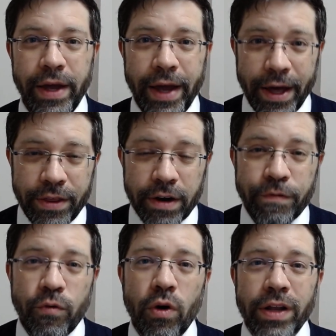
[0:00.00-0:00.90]
And
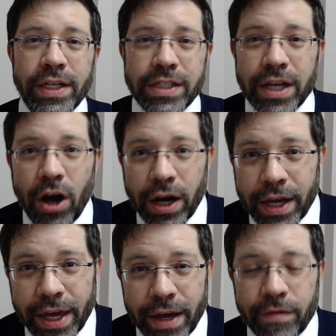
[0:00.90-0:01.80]
therefore, let's
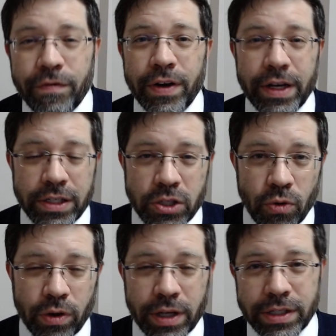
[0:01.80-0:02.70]
give
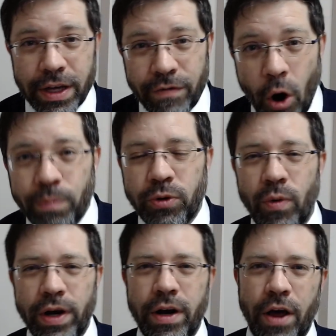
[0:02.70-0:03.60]
chizuk, let's give hope to
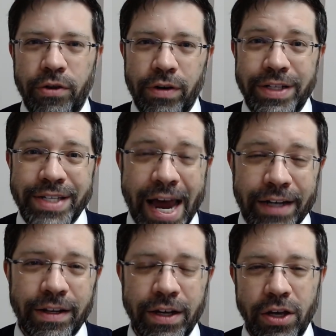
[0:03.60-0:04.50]
one another, let's act
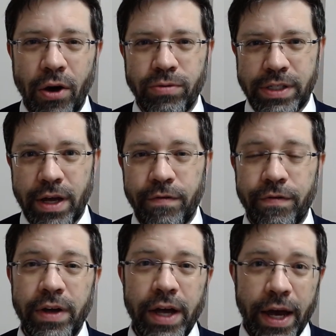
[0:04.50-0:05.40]
like Yosef
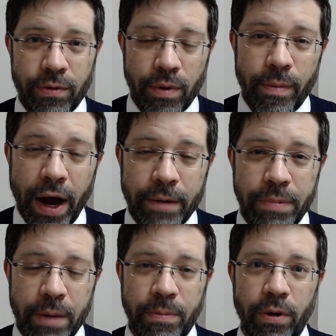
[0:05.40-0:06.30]
and remind
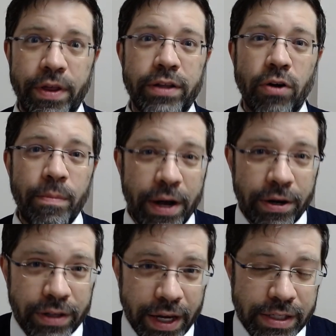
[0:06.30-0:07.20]
people that there are better
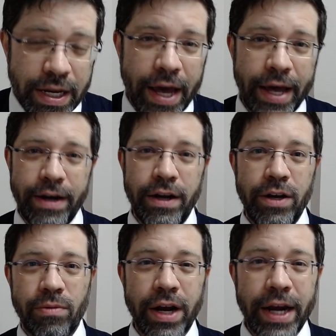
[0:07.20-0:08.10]
days ahead
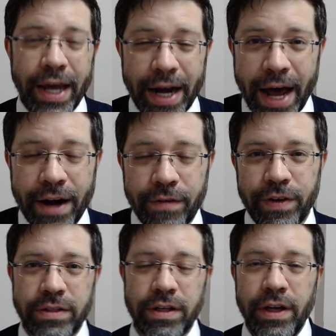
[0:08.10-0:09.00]
we're going to get out of
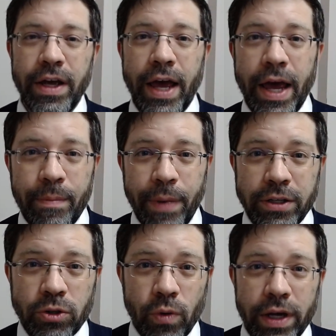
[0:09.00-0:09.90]
it. And by
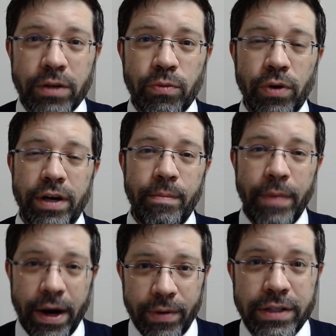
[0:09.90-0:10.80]
doing it, we're going to
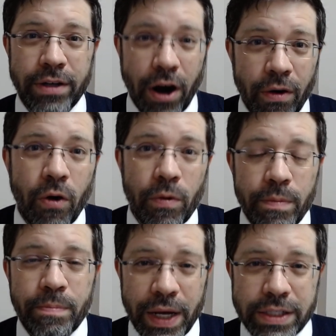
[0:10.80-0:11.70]
merit our own
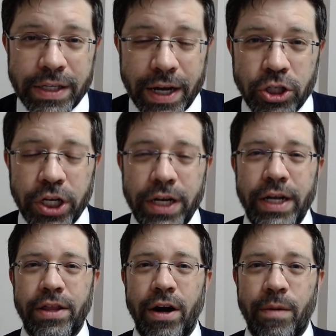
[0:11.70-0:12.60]
Pesach
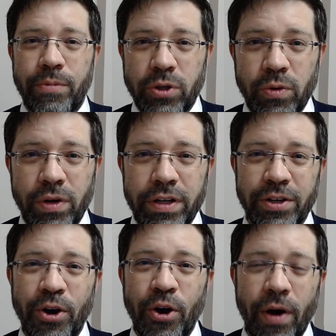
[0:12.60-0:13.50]
Sheni, that opportunity to
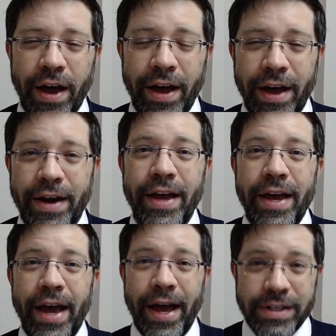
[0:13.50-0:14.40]
go ahead
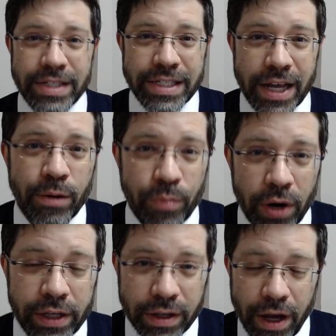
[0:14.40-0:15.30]
and
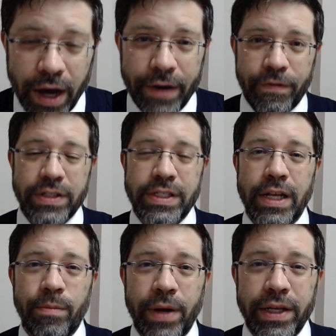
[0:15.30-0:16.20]
celebrate life and
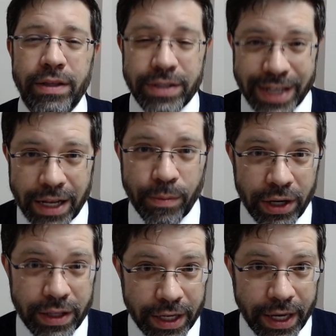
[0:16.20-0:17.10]
celebrate,
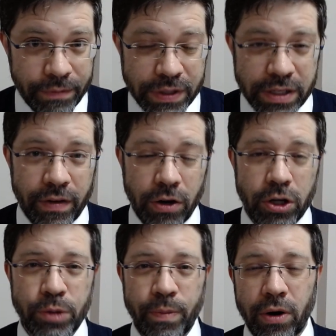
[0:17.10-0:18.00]
celebrate the gifts of
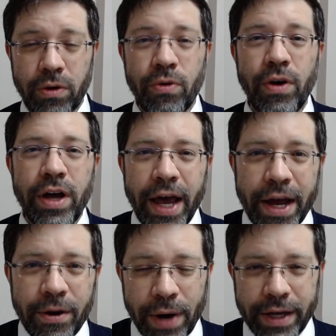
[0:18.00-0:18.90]
HaKadosh Baruch Hu
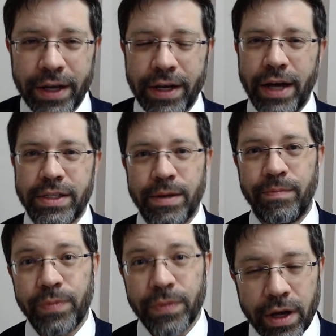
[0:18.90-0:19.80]
and recognize Him.
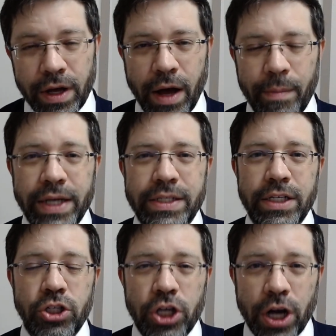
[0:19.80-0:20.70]
A
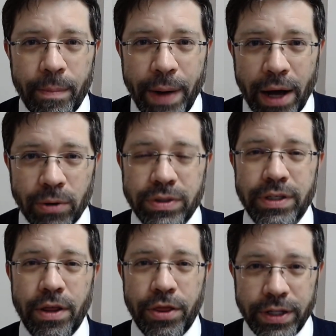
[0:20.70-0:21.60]
message about
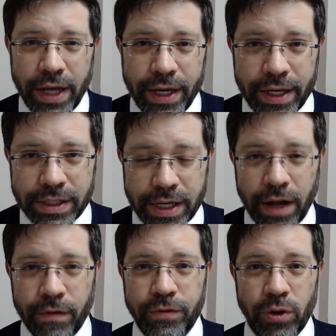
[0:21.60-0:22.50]
the day
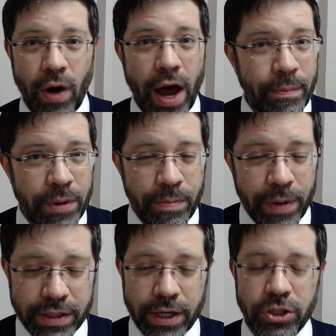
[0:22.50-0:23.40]
itself. So happy
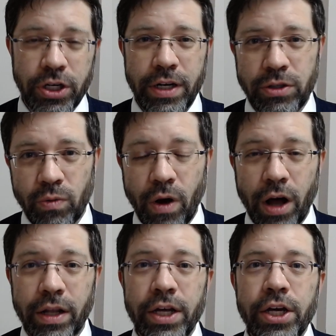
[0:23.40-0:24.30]
Pesach Sheni to
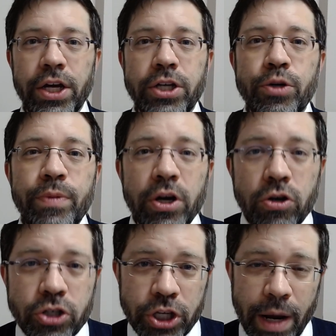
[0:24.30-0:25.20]
all. It should be a
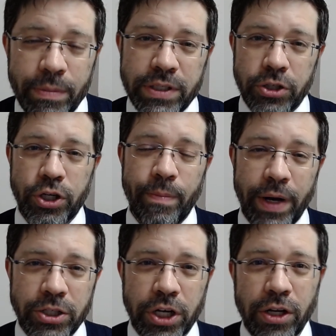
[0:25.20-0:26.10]
good Shabbos, a
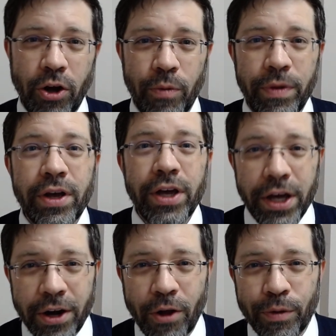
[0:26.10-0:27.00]
Shabbat Shalom,
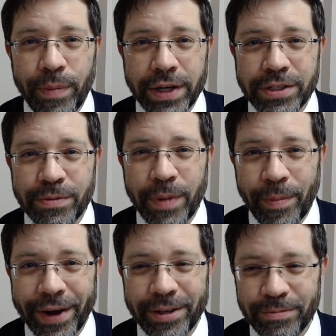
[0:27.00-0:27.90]
and all the best. Bye bye.